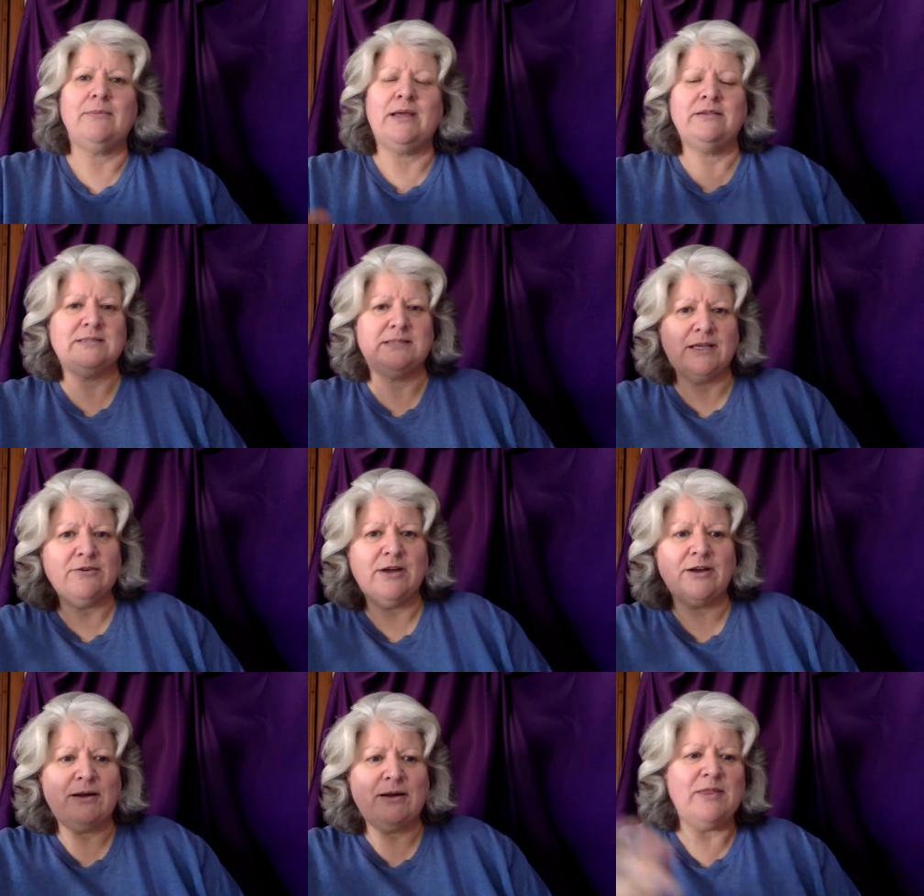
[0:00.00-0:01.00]
second
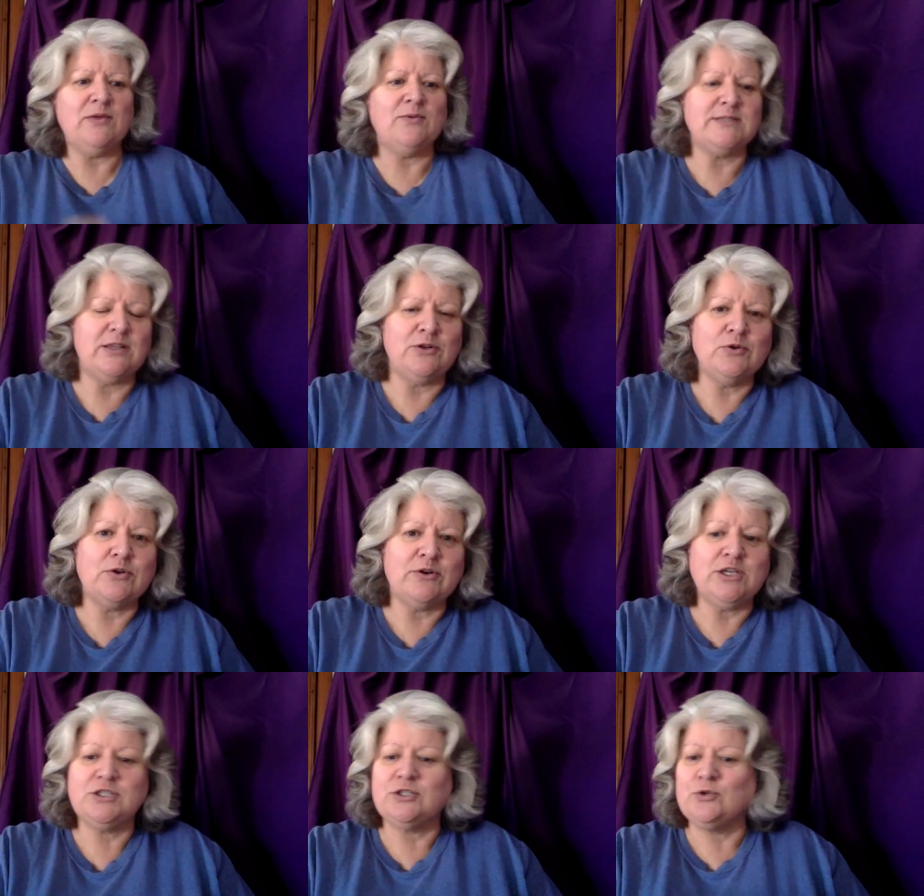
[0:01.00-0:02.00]
great-grandmother was at
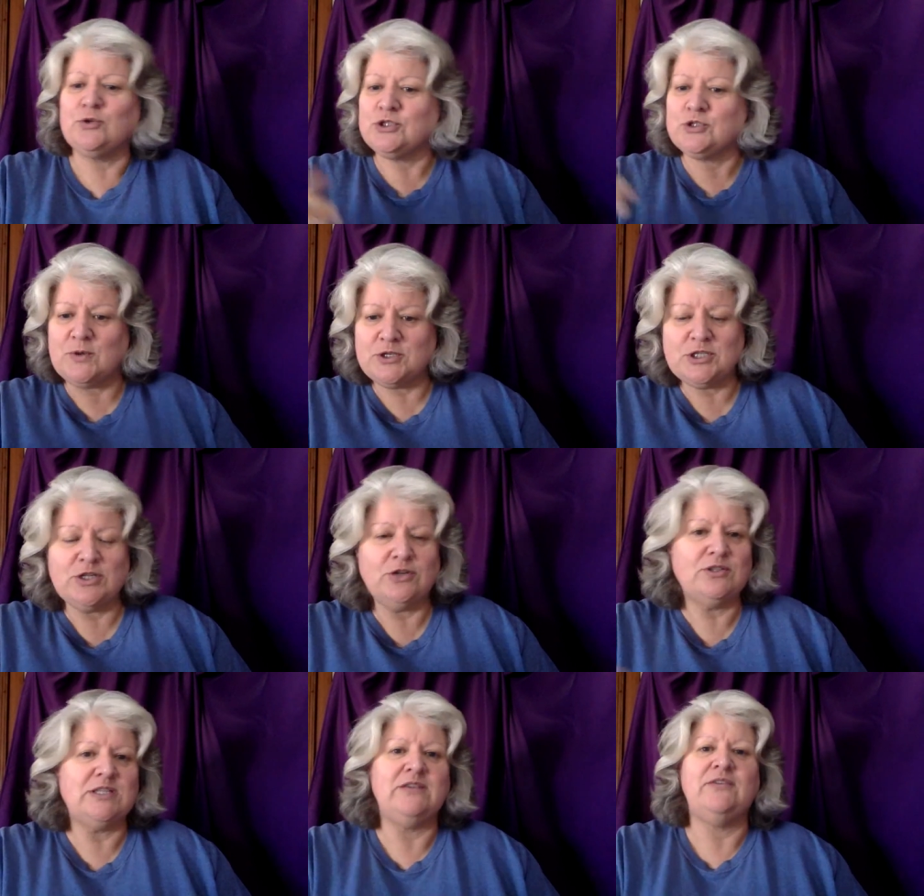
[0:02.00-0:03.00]
inauguration, or she was watching it
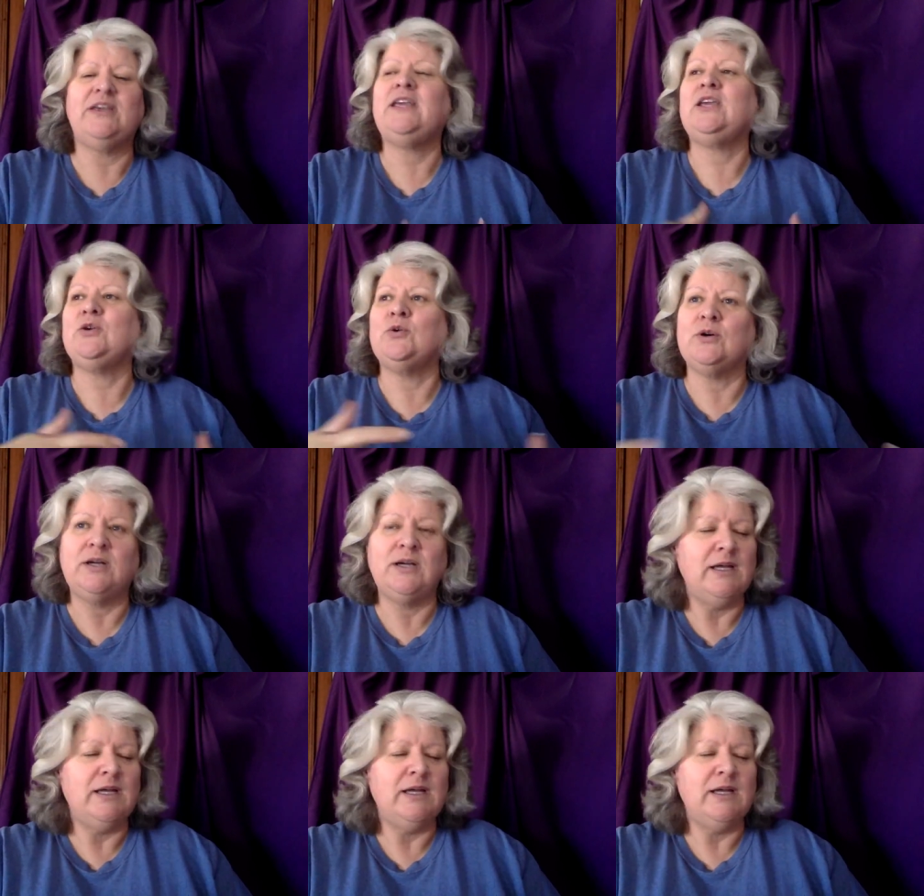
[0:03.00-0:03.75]
on TV, or,